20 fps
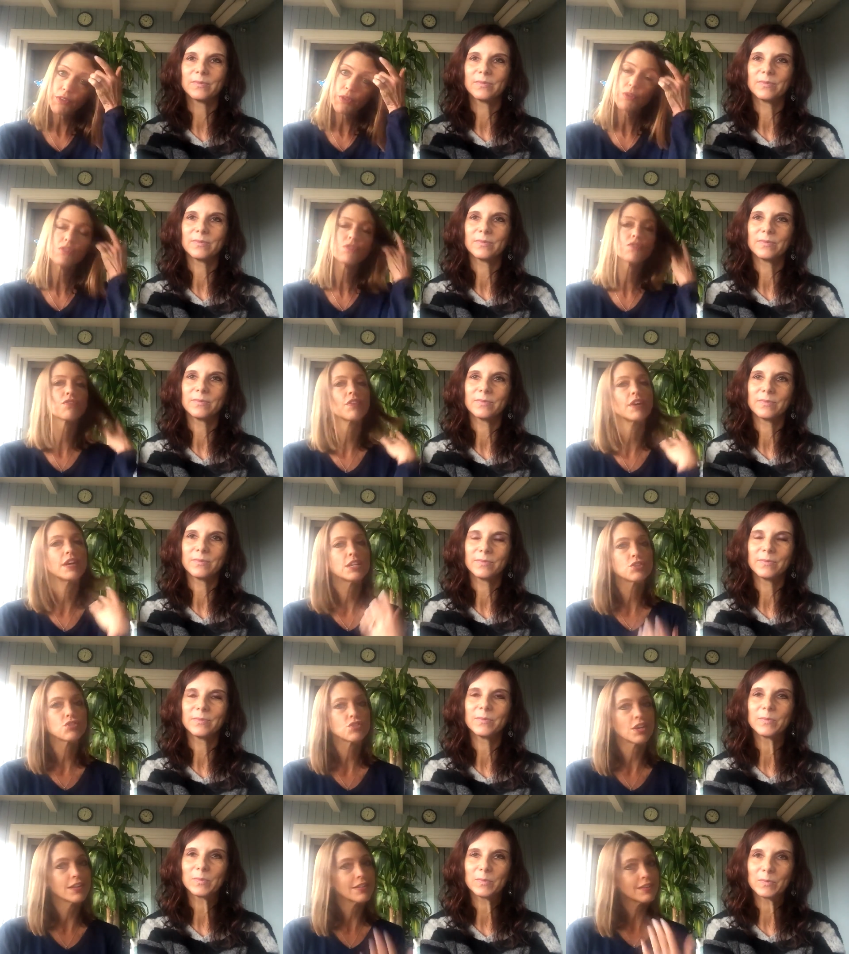Speaker 1: fluent
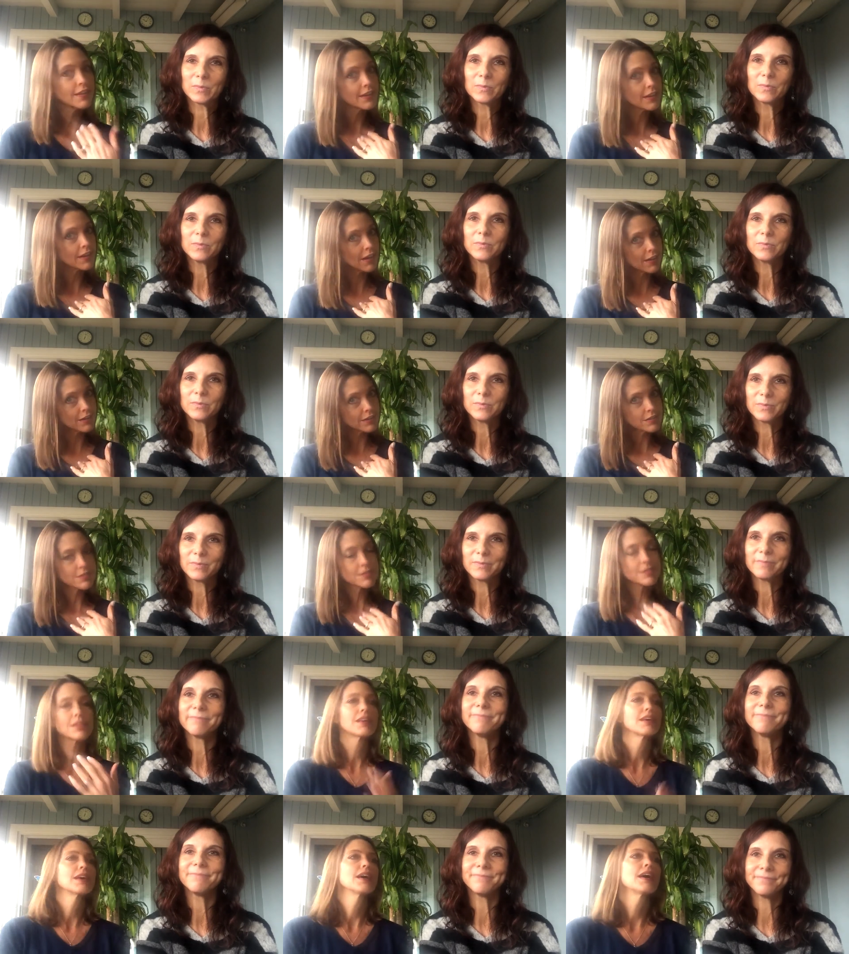French, unlike us.
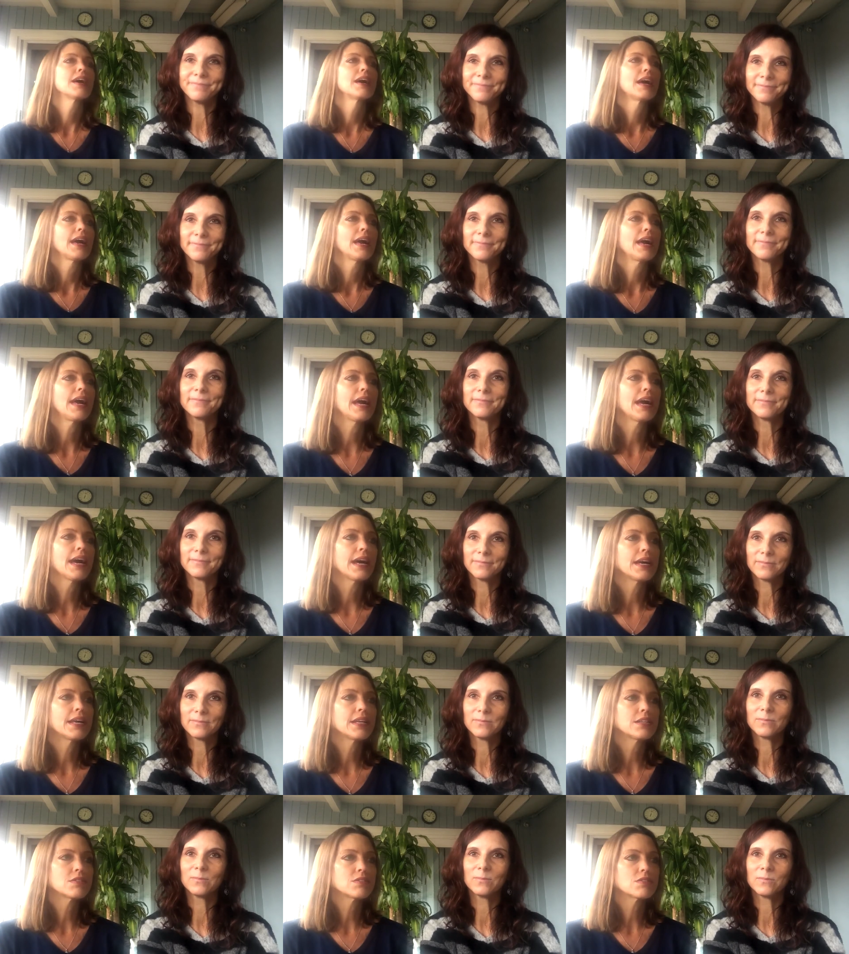Mm -hmm.
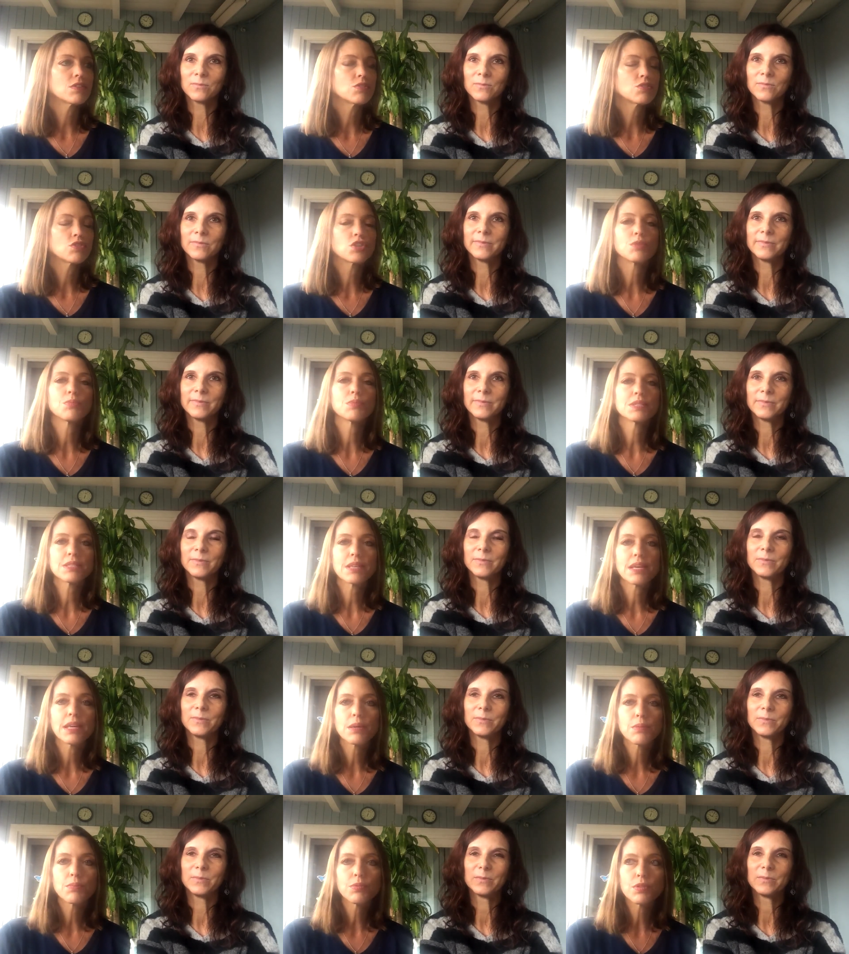And so she was
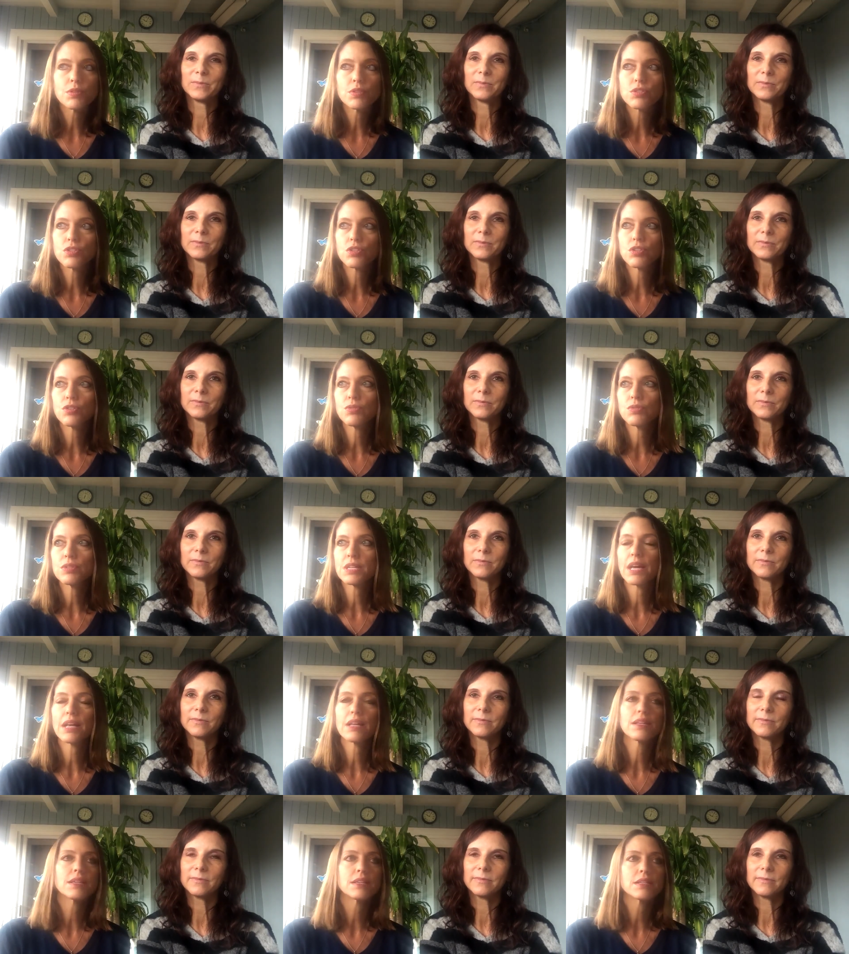able to
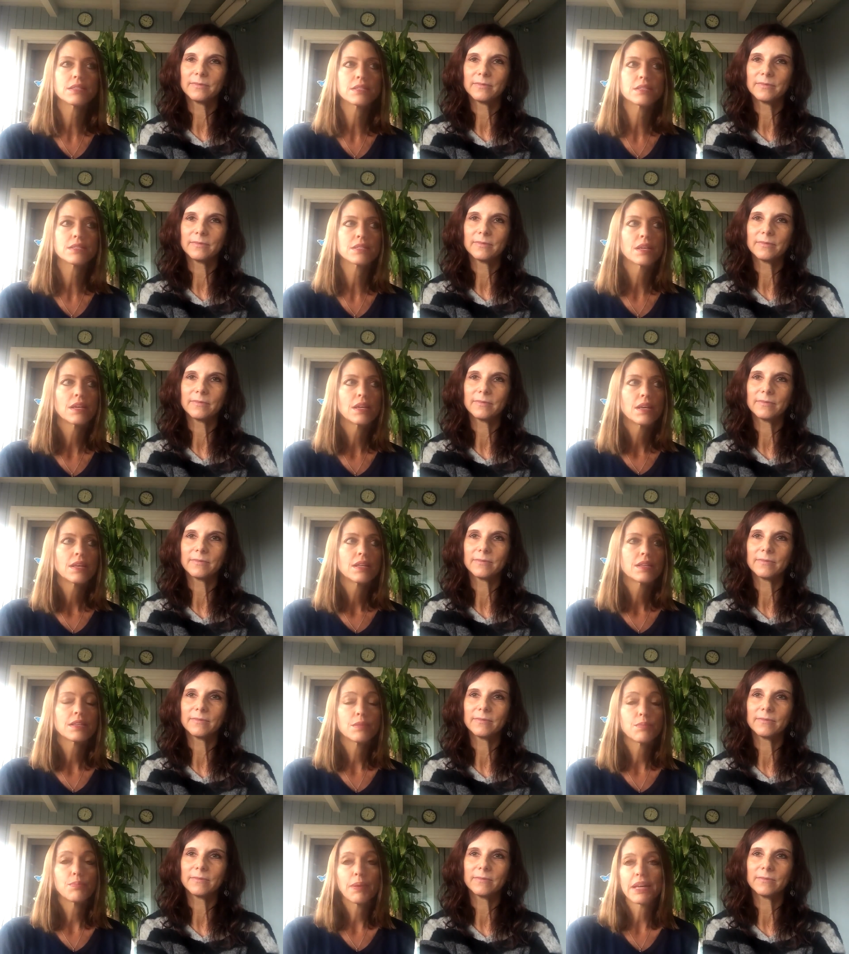tell us
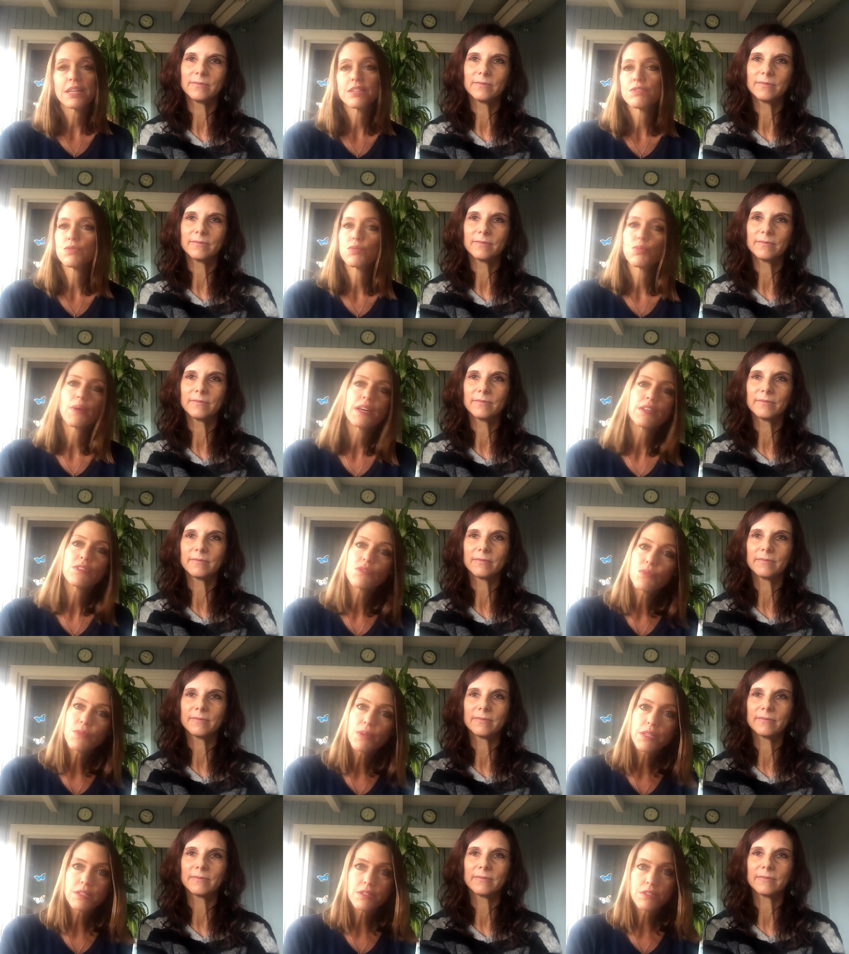the best
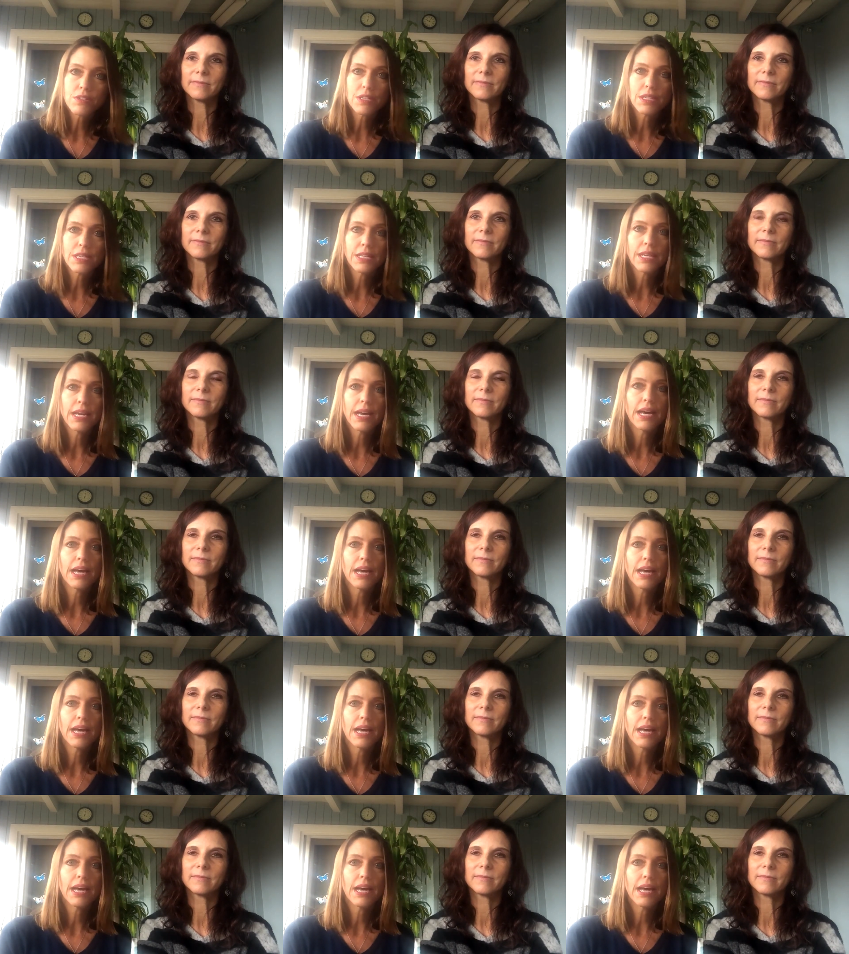restaurants to eat